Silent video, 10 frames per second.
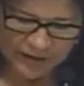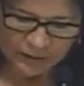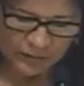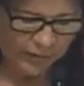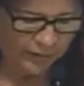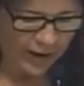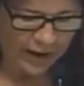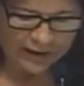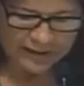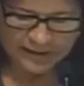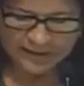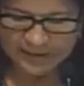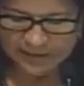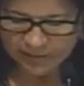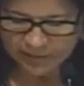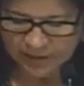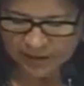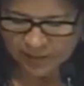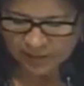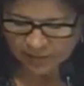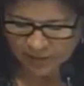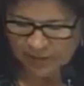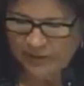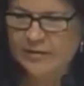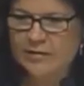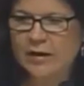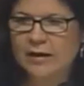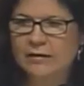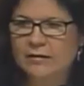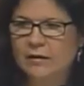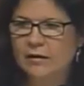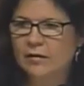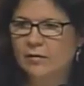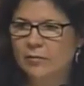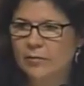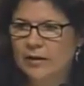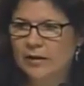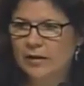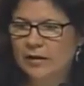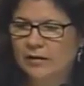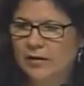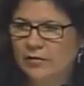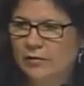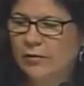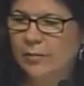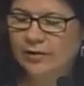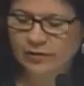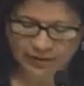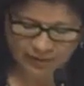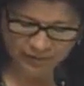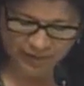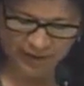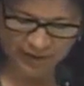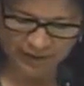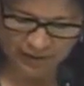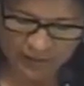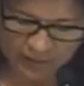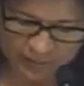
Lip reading: So very highly sensitive environmental site, many endangered species and